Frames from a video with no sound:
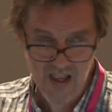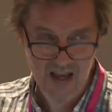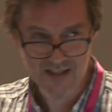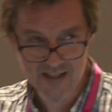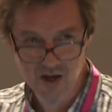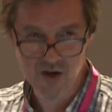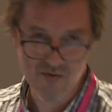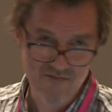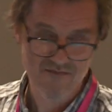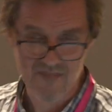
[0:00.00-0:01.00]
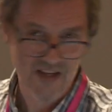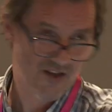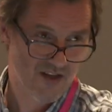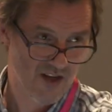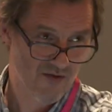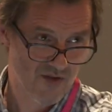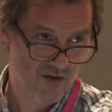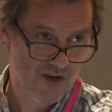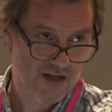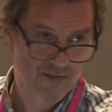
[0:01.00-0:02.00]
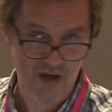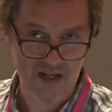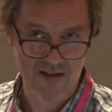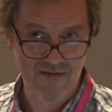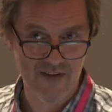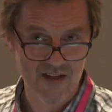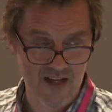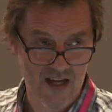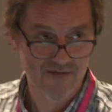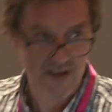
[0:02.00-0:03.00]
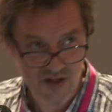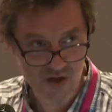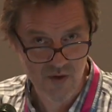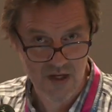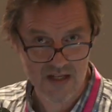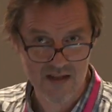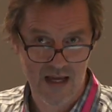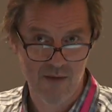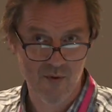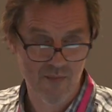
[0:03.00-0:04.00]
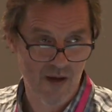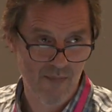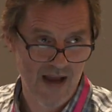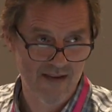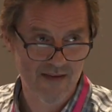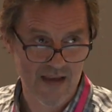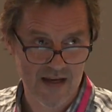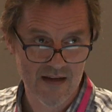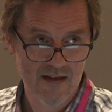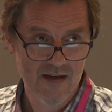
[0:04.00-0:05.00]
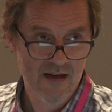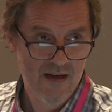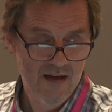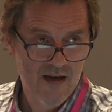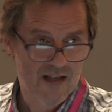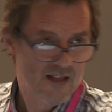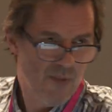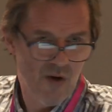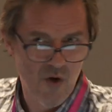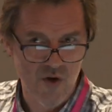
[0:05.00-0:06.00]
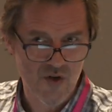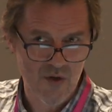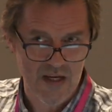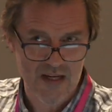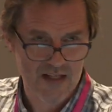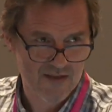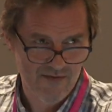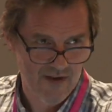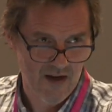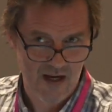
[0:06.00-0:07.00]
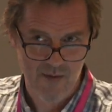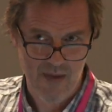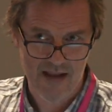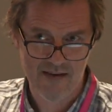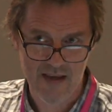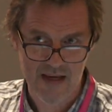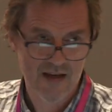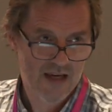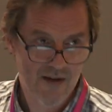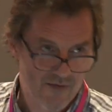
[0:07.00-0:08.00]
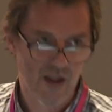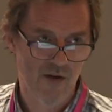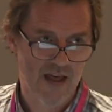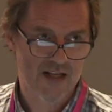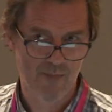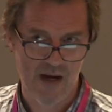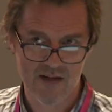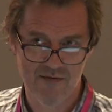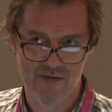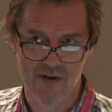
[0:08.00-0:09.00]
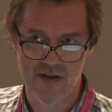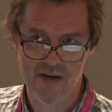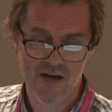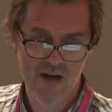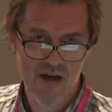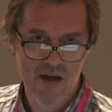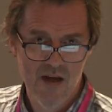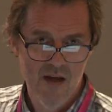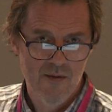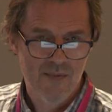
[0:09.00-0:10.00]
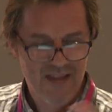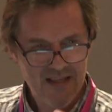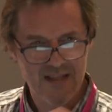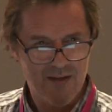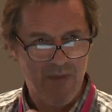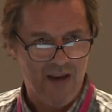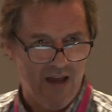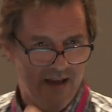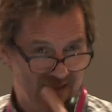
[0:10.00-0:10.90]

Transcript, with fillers: and so they just don't do it because it feels like if they do it, that would be a bad thing. And somehow not doing it doesn't feel like a bad thing, even though that's back to front. But this is a bit like